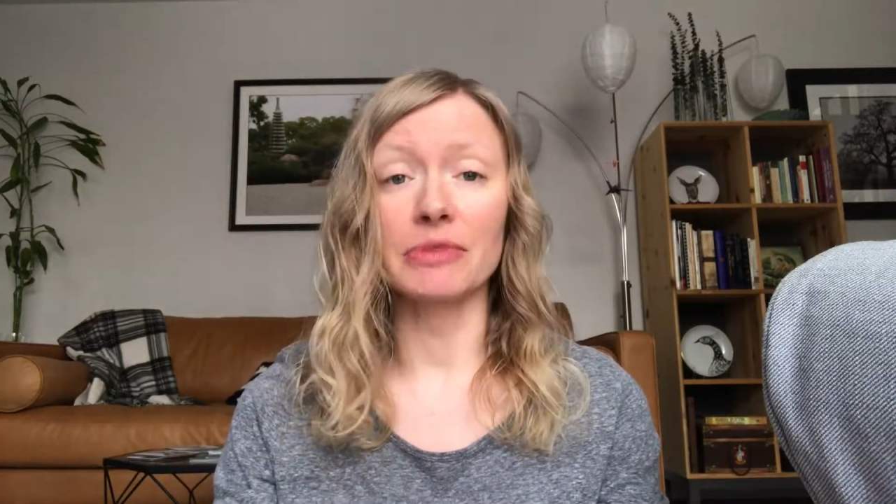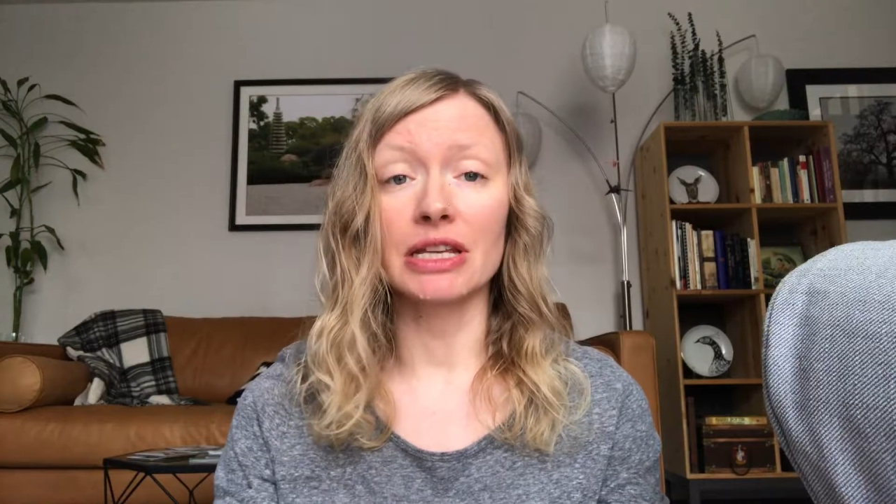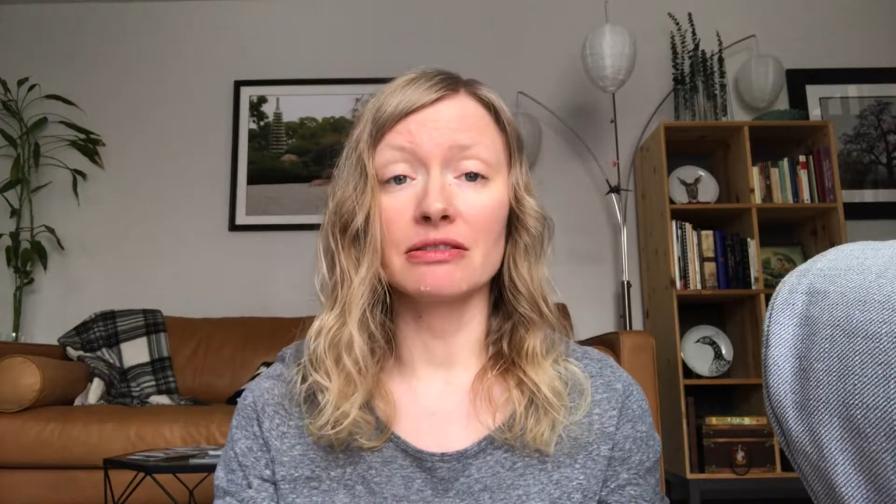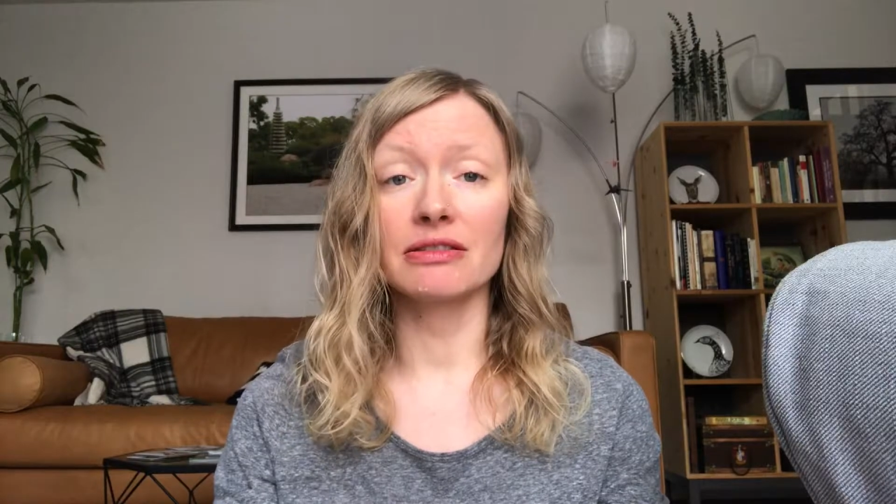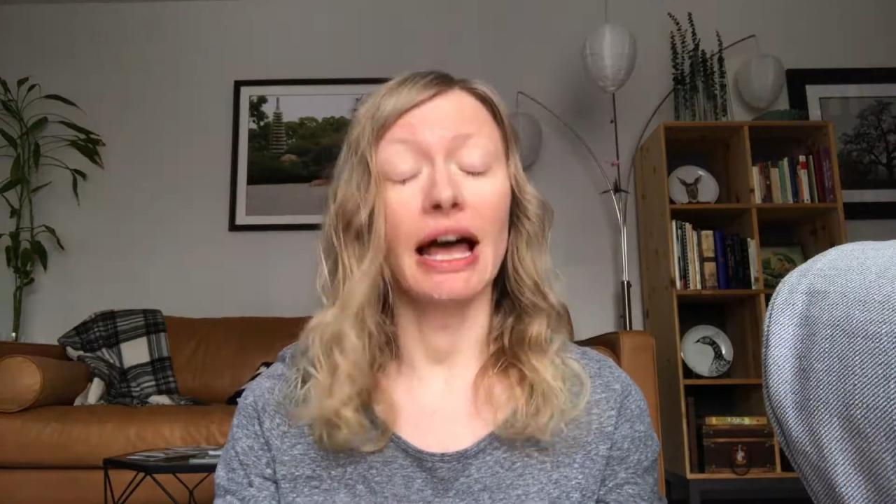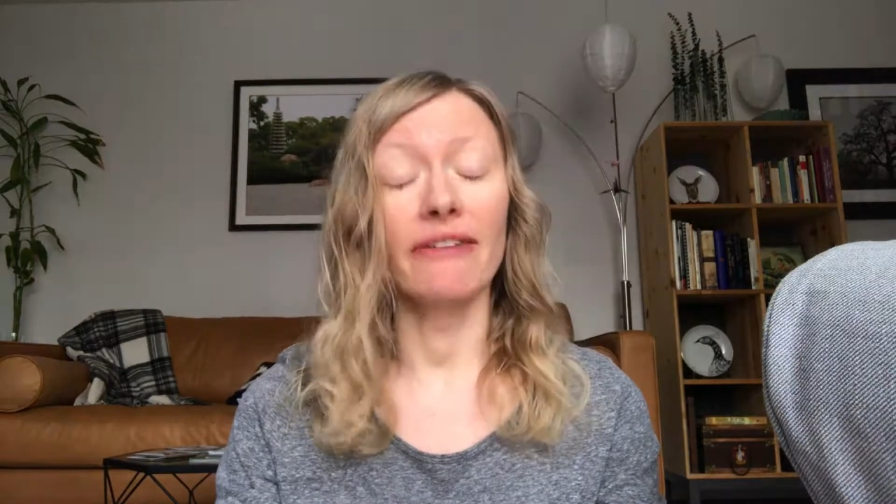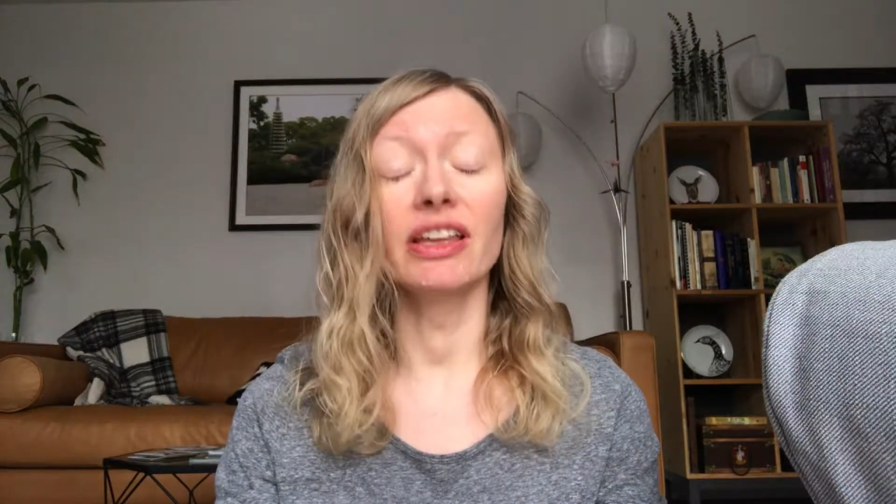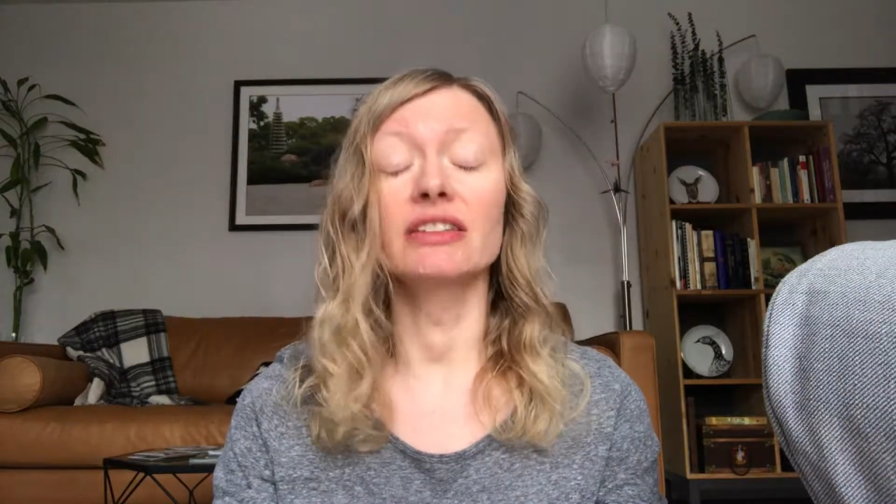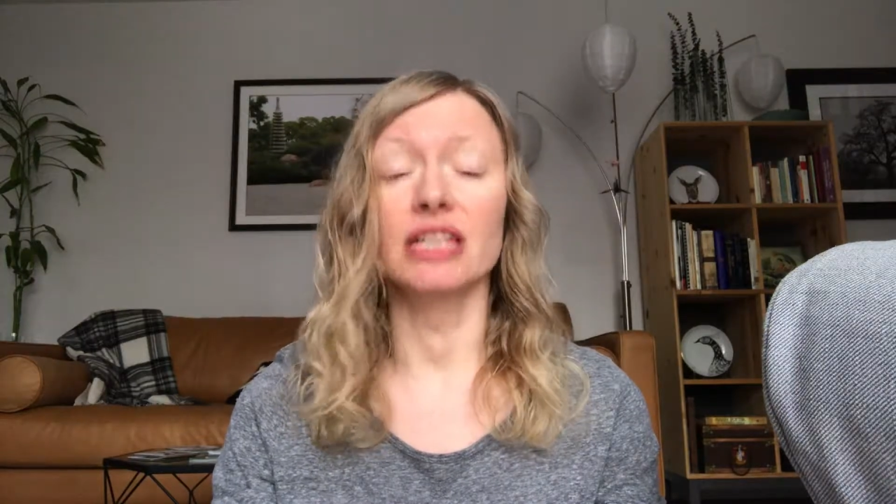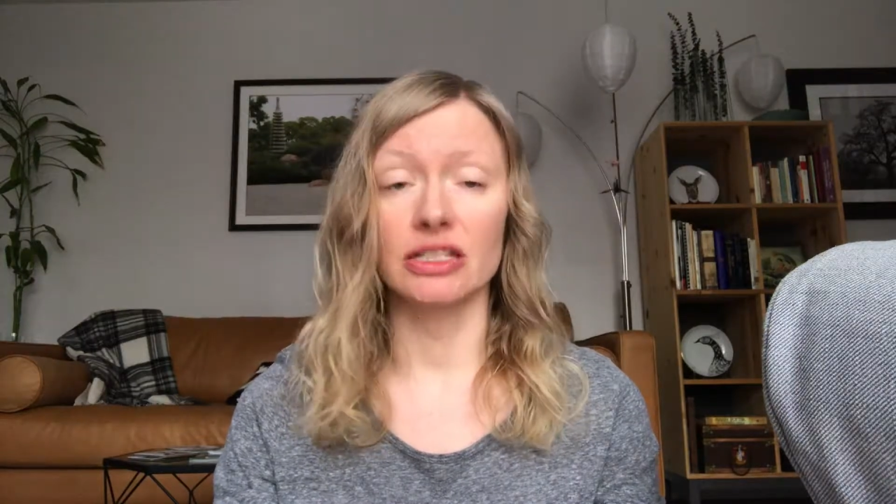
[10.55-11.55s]
means
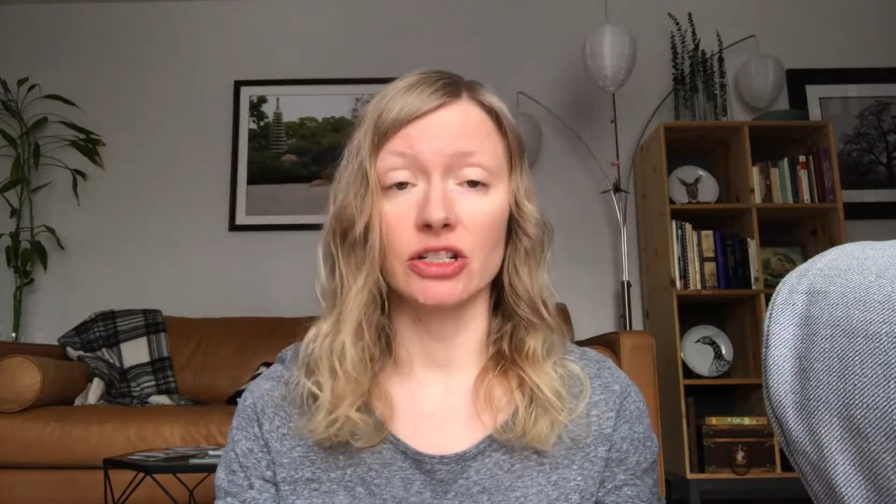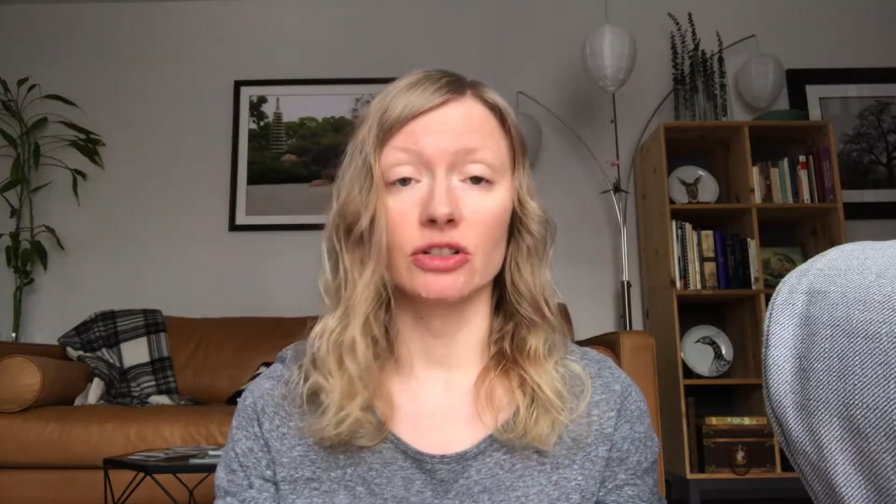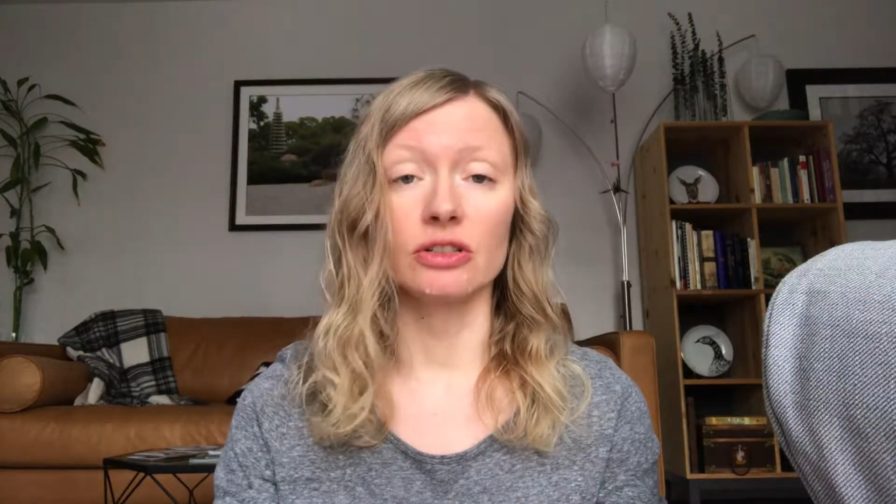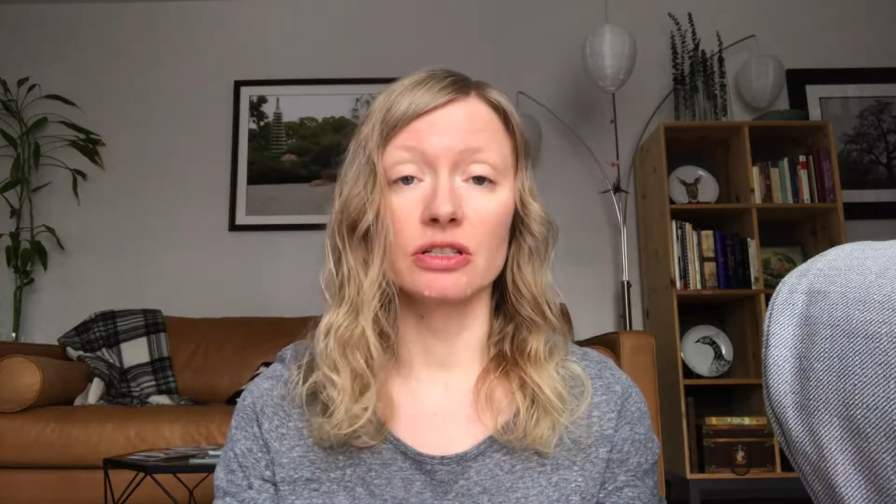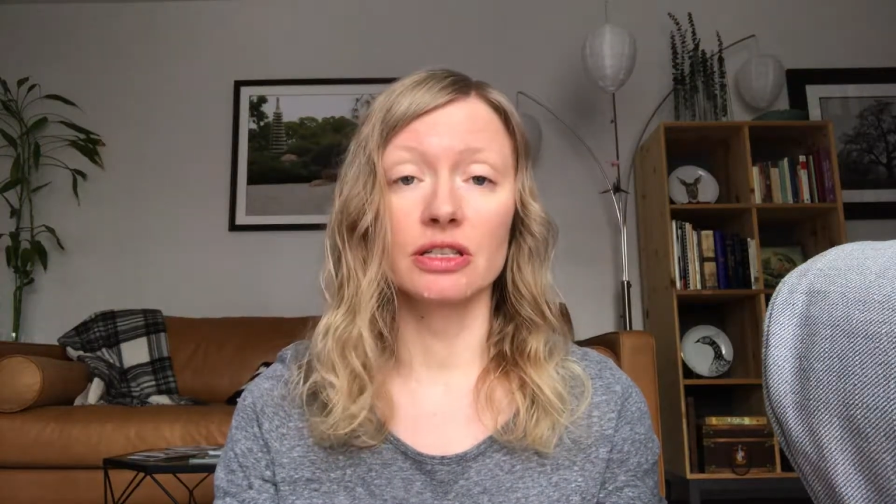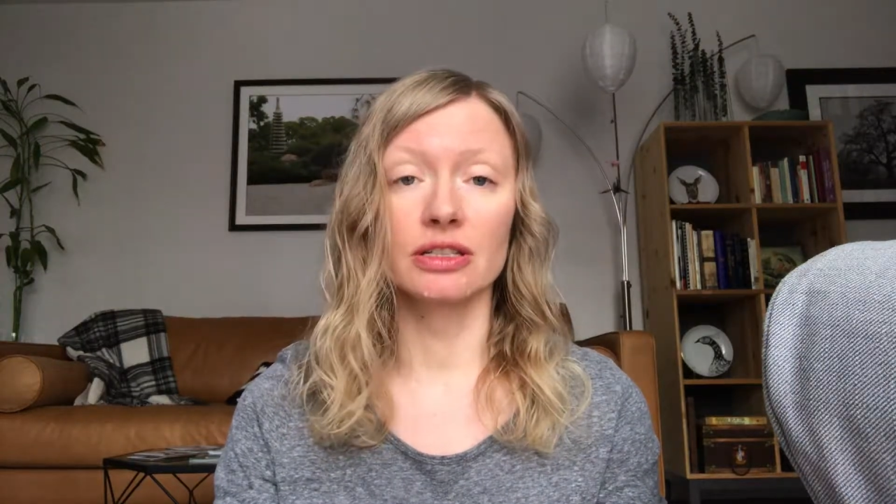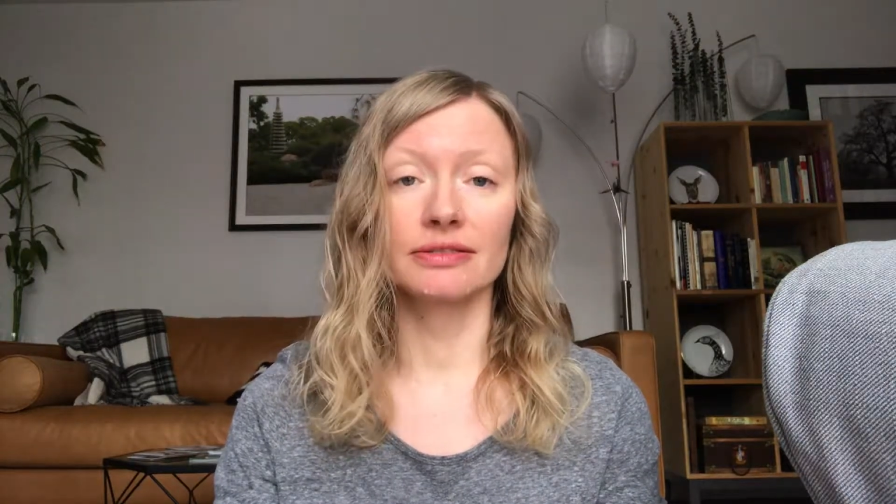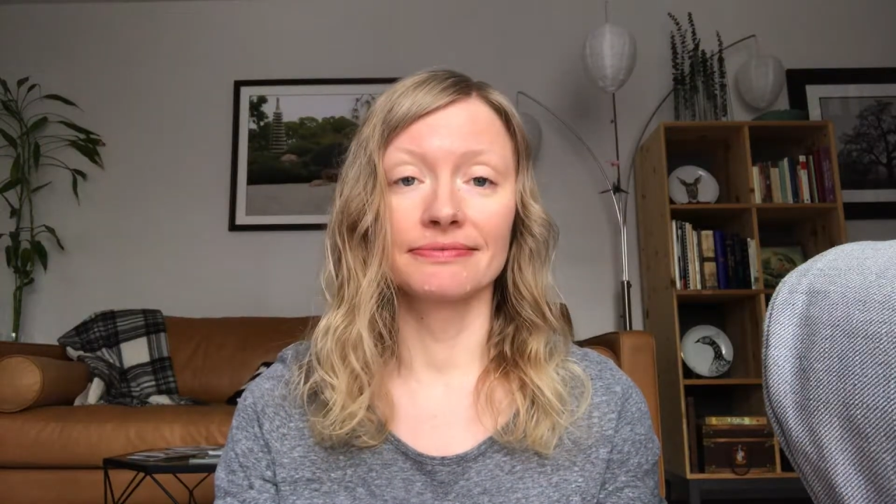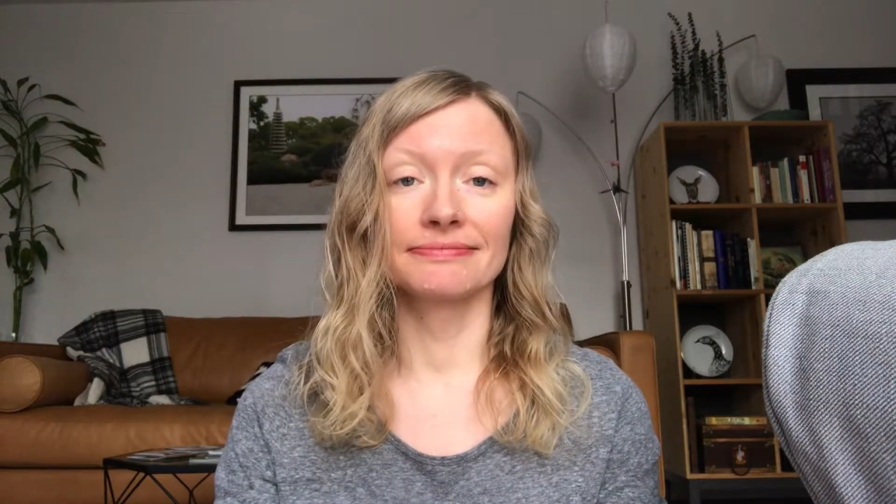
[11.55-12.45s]
having tentacles.